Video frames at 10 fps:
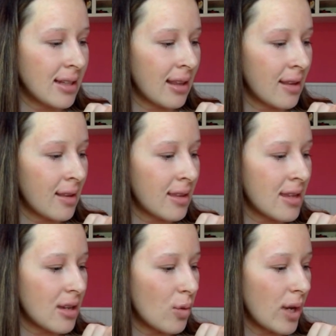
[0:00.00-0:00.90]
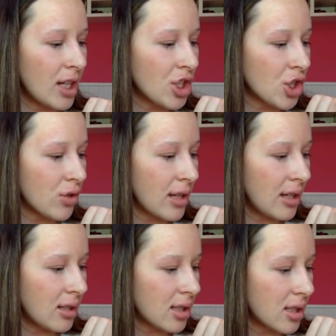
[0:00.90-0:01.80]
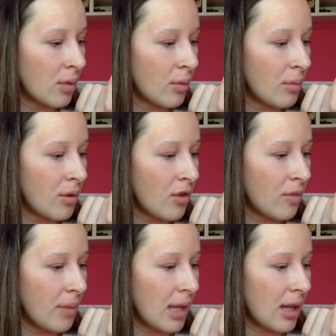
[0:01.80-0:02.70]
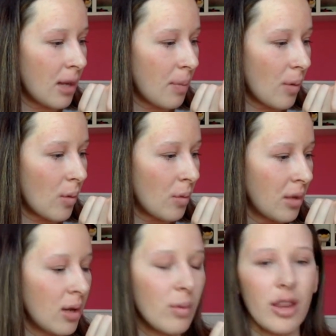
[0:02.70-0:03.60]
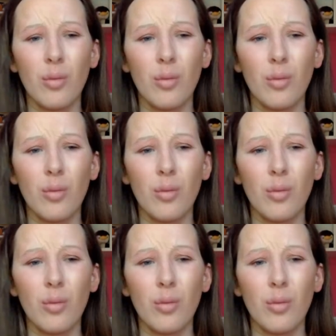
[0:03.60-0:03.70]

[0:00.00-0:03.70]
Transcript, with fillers: This is the Quick Treat Remove Makeup Only with